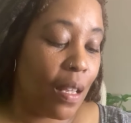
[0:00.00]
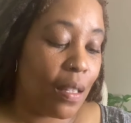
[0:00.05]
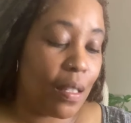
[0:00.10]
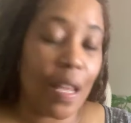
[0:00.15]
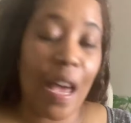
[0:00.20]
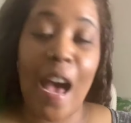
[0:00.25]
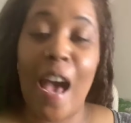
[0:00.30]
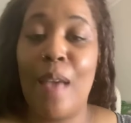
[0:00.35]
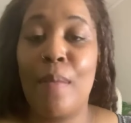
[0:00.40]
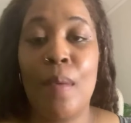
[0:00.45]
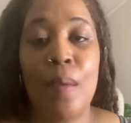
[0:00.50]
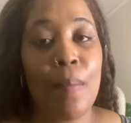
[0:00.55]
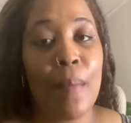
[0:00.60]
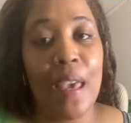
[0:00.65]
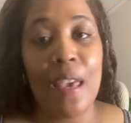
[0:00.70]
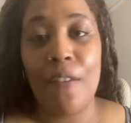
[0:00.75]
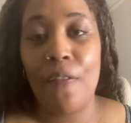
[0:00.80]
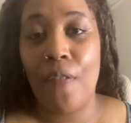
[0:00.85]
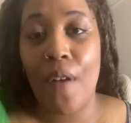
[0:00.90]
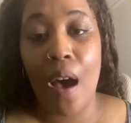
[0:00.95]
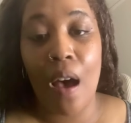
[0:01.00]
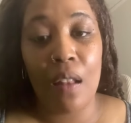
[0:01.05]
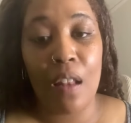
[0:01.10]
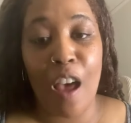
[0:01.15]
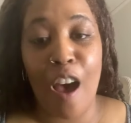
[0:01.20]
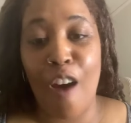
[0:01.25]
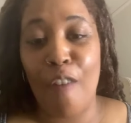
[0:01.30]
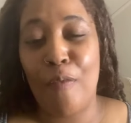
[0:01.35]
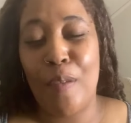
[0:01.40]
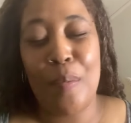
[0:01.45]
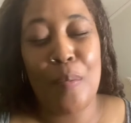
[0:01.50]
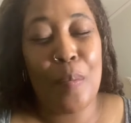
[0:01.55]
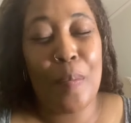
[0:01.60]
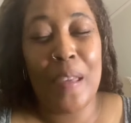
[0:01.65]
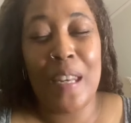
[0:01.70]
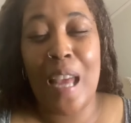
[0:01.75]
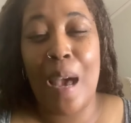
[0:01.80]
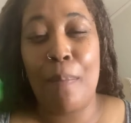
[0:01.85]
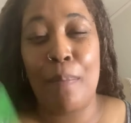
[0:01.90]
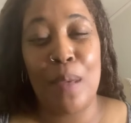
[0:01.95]
Timing may fall off. People
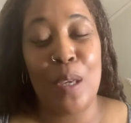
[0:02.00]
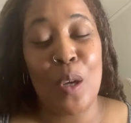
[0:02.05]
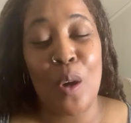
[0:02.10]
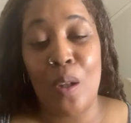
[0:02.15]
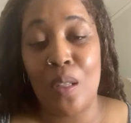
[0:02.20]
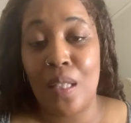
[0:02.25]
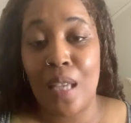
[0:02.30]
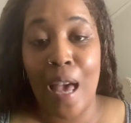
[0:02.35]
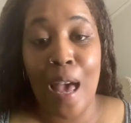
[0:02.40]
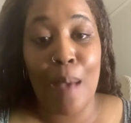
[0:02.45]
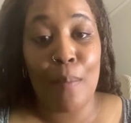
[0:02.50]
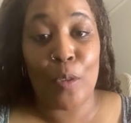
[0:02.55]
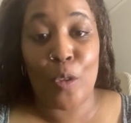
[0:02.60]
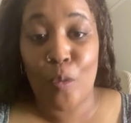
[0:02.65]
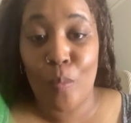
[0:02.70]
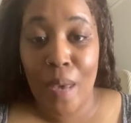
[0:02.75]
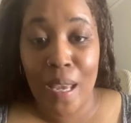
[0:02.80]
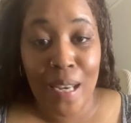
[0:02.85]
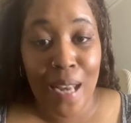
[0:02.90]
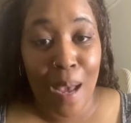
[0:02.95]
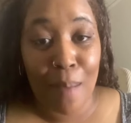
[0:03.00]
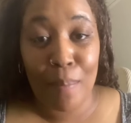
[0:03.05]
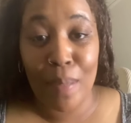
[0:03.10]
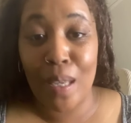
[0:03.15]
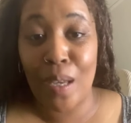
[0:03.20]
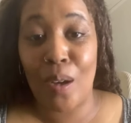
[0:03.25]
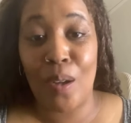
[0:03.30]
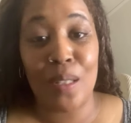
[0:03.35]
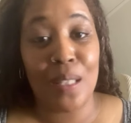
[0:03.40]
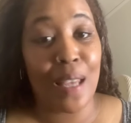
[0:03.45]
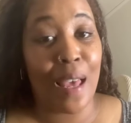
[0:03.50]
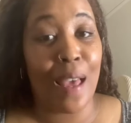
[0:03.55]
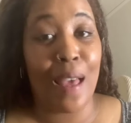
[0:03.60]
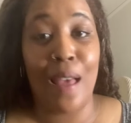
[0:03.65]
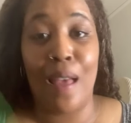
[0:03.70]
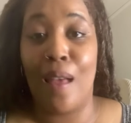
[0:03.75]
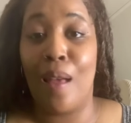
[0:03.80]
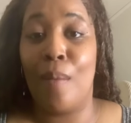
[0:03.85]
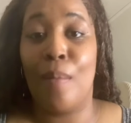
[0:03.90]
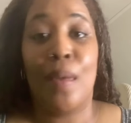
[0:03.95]
may not be on time. You may not be on
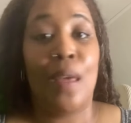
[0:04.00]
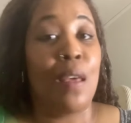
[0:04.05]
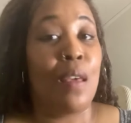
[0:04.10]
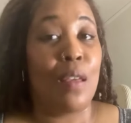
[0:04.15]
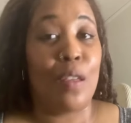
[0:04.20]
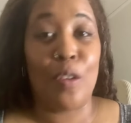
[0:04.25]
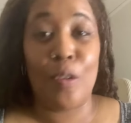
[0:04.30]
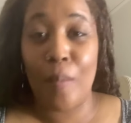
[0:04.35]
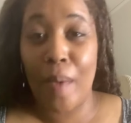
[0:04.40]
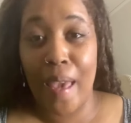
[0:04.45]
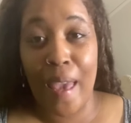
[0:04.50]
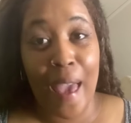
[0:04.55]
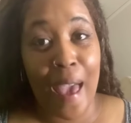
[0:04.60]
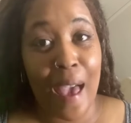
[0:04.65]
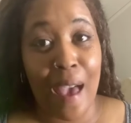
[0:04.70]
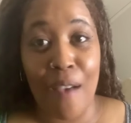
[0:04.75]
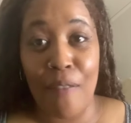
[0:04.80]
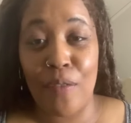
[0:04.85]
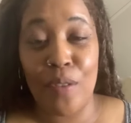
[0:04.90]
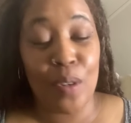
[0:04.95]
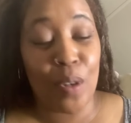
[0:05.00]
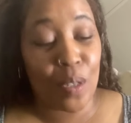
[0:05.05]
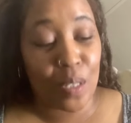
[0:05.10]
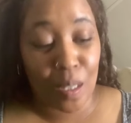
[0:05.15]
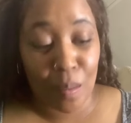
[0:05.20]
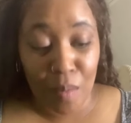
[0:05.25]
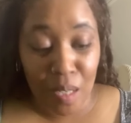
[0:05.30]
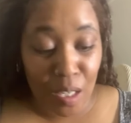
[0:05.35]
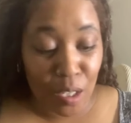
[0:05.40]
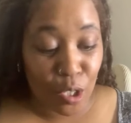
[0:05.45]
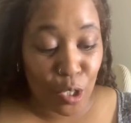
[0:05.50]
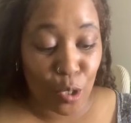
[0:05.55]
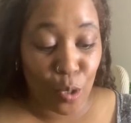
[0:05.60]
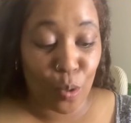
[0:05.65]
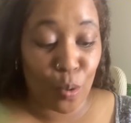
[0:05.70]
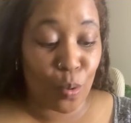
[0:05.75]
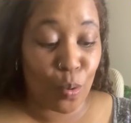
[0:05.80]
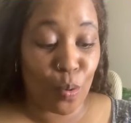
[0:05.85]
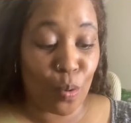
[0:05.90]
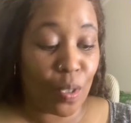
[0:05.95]
time. You may have, you know, some
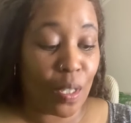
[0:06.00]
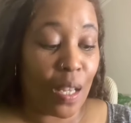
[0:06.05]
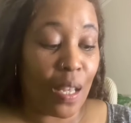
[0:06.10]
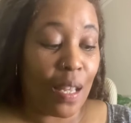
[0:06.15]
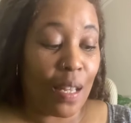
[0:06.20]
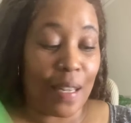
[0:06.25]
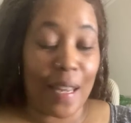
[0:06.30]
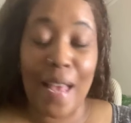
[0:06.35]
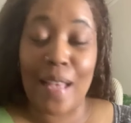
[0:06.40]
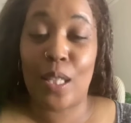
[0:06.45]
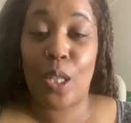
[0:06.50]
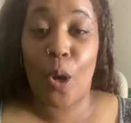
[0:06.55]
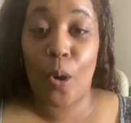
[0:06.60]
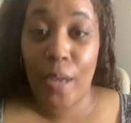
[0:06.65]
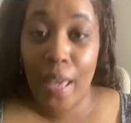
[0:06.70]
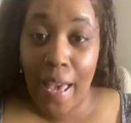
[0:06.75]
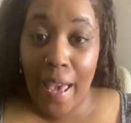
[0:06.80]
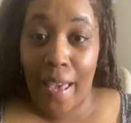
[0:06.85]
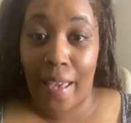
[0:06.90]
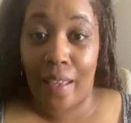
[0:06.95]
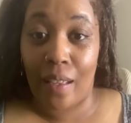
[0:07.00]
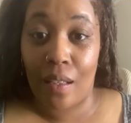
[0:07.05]
issues. That's okay.